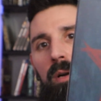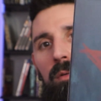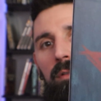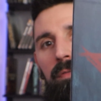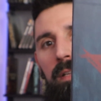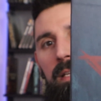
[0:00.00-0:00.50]

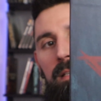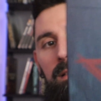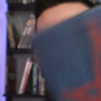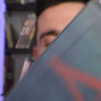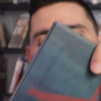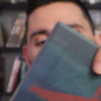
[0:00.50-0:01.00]
Werewolf in
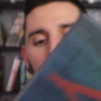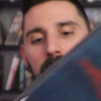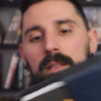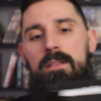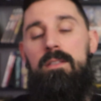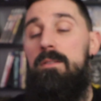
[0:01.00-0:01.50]
London.
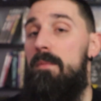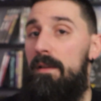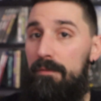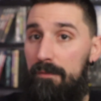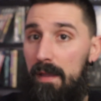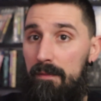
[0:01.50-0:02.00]
This is my
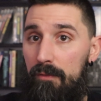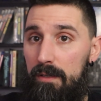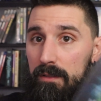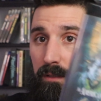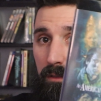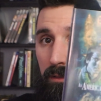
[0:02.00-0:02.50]

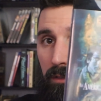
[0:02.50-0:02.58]
favorite